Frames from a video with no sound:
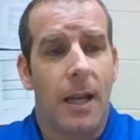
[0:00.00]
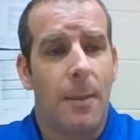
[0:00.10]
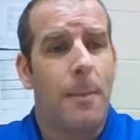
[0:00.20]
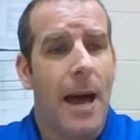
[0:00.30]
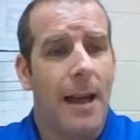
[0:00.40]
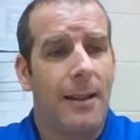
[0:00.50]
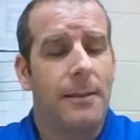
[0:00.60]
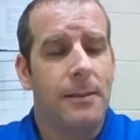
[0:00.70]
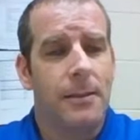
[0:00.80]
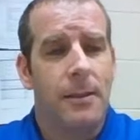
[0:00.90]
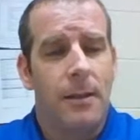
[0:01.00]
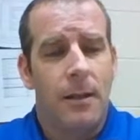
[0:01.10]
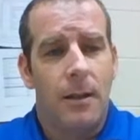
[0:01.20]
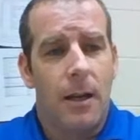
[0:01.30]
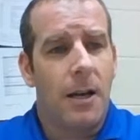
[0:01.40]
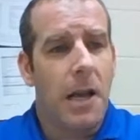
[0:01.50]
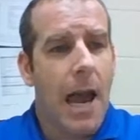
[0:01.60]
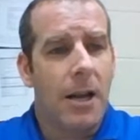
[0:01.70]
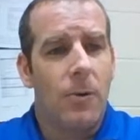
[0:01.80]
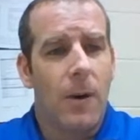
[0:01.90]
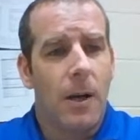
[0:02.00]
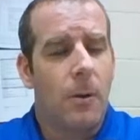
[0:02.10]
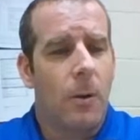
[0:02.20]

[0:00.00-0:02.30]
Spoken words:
imbalanced, inaccurate,